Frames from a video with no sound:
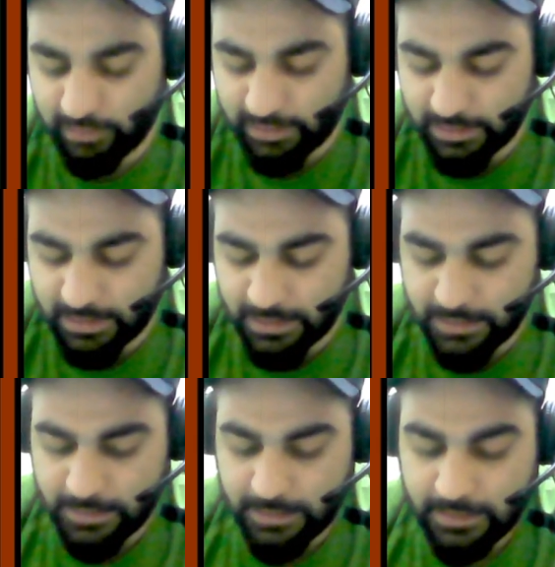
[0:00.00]
I can write
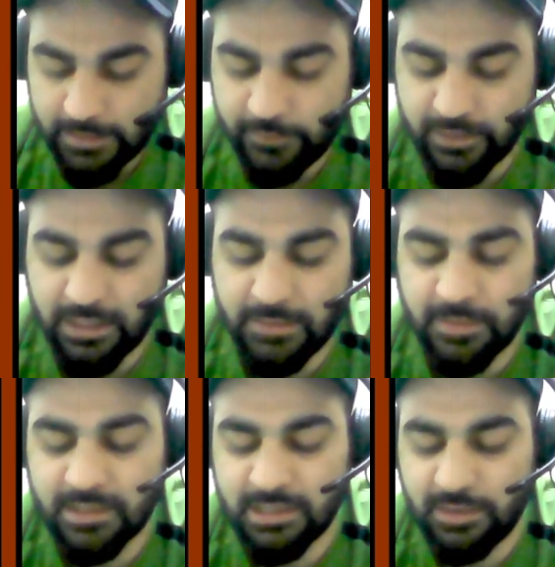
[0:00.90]
feature
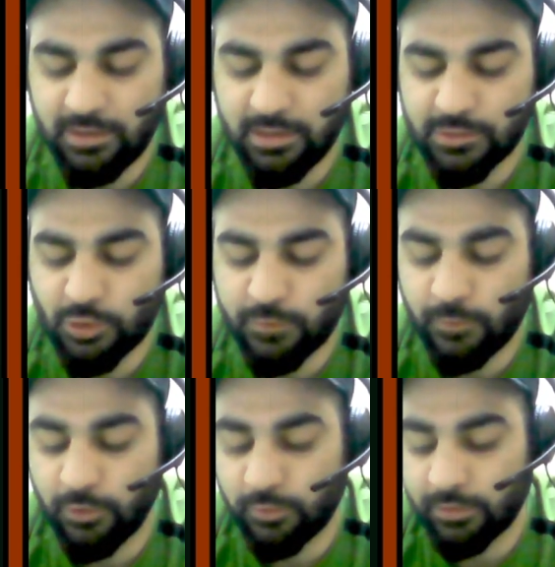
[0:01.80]
independence is not
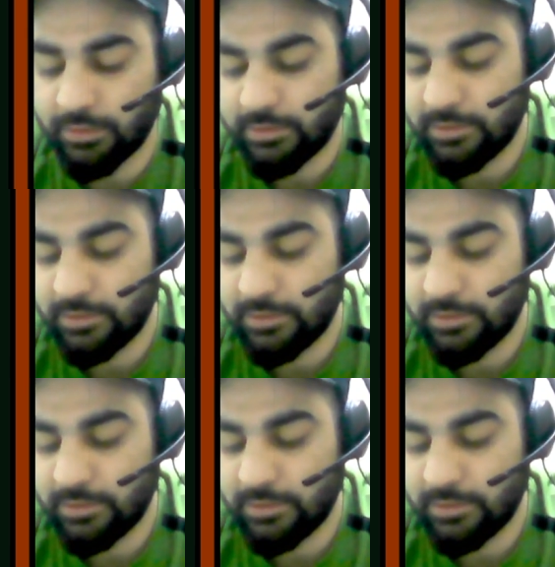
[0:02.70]
followed.